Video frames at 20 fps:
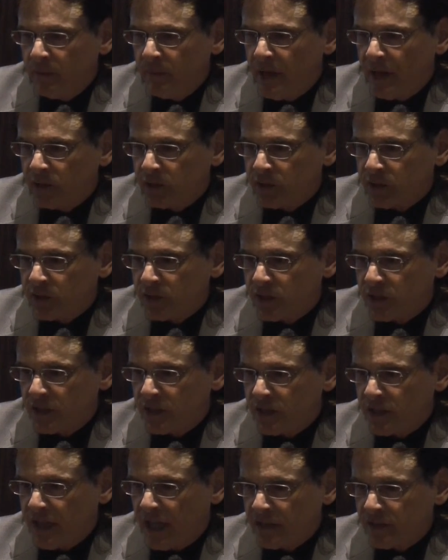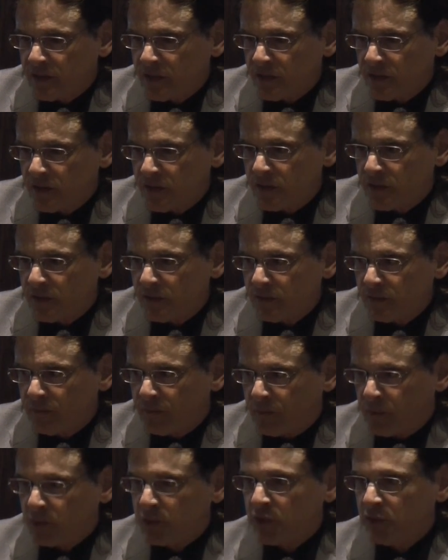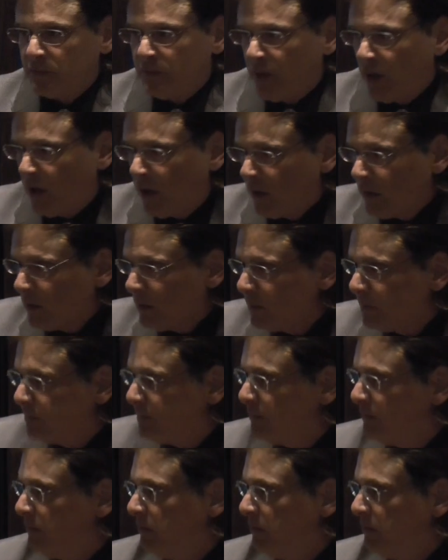measure successes, first of all,